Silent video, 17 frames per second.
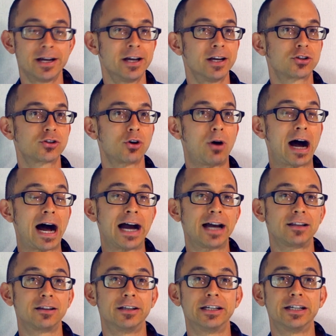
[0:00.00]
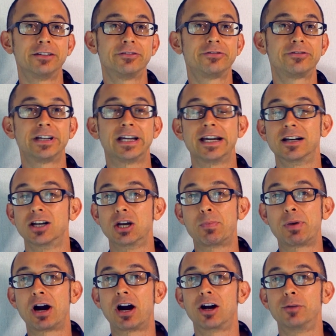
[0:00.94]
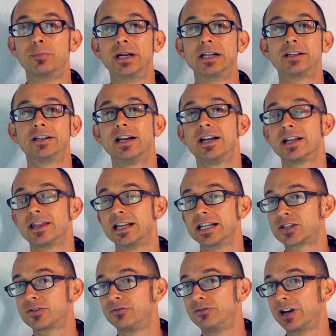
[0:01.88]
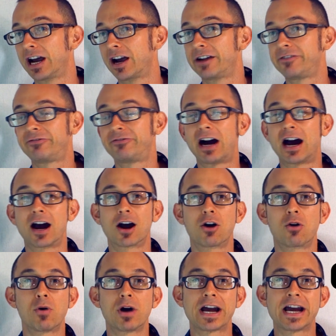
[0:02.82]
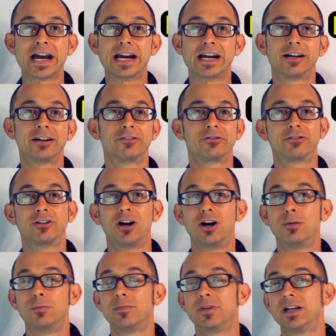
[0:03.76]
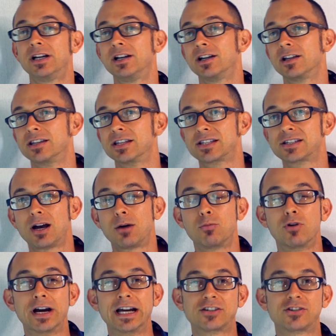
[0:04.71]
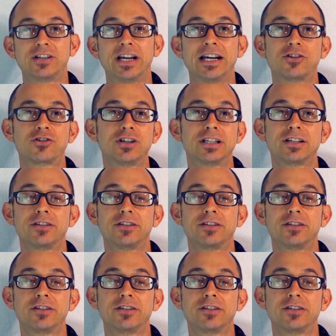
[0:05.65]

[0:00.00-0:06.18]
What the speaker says: So I live in an apartment that's very far away from the subway stations.